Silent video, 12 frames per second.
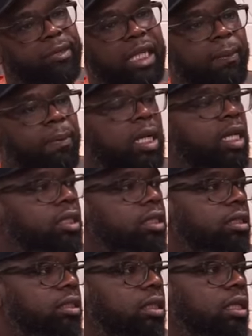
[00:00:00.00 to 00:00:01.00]
not
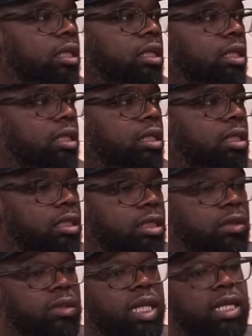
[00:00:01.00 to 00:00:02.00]
much.
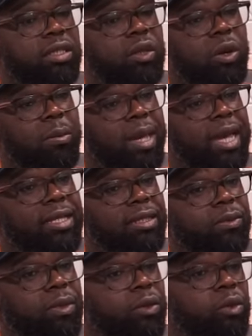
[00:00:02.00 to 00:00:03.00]
He was like, so
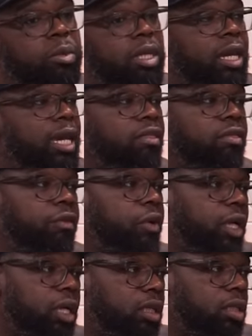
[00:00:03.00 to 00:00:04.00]
imagine what it would be at
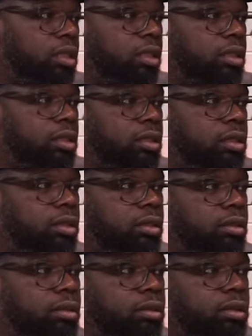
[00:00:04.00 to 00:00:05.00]
three.
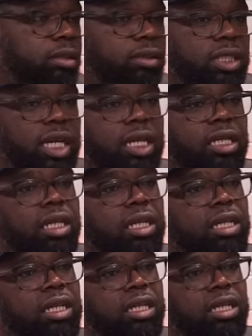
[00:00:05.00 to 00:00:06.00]
Mm
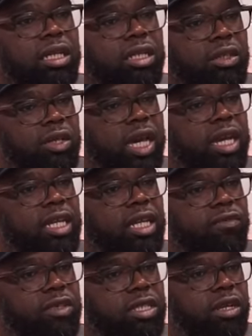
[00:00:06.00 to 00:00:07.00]
you got to
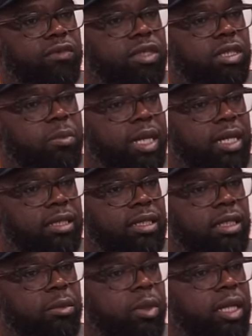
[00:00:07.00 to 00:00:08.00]
give yourself the
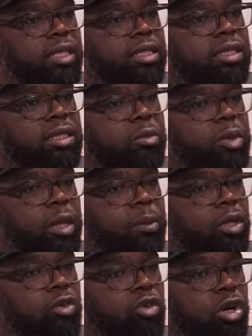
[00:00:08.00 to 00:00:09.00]
space and the patience to be
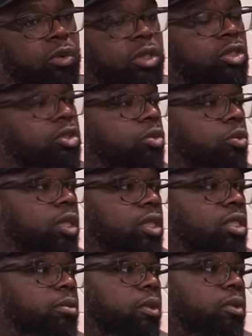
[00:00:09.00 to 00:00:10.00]
able to grow into what
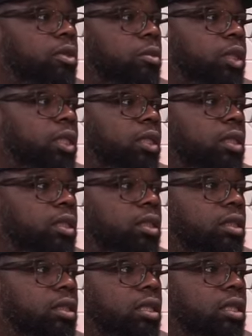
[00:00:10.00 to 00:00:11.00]
it's supposed to
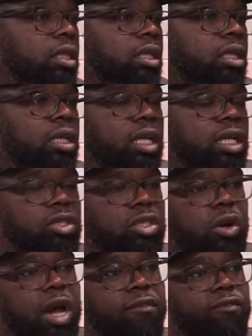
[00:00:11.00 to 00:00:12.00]
be. Mm. And
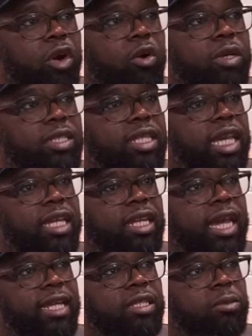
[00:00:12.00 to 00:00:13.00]
so I've always taken
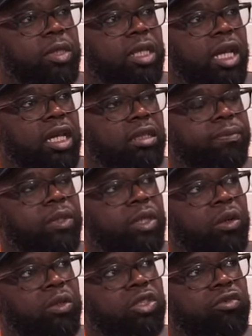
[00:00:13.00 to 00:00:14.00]
that to be like, you
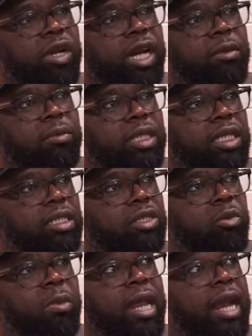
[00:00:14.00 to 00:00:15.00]
know what, you're right, because
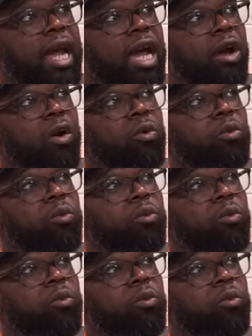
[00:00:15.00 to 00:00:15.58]
no matter how